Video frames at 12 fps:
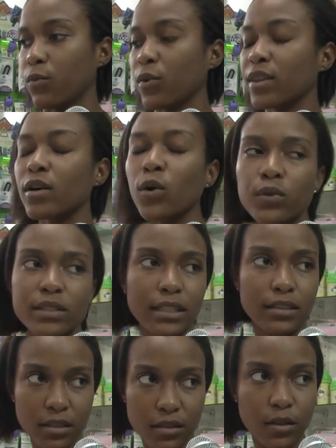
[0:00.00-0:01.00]
without
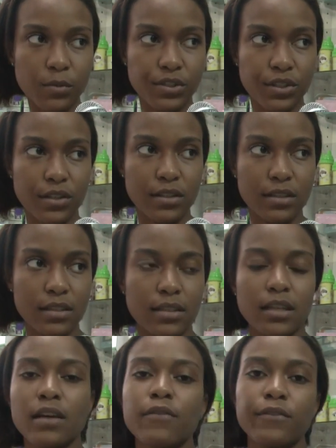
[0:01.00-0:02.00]

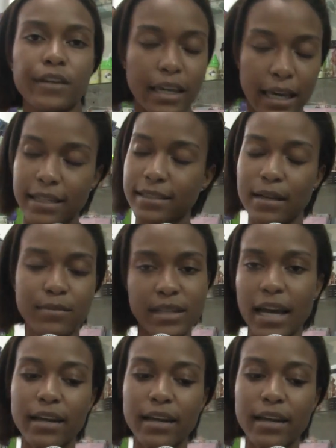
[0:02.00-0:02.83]
interruptions for your exams.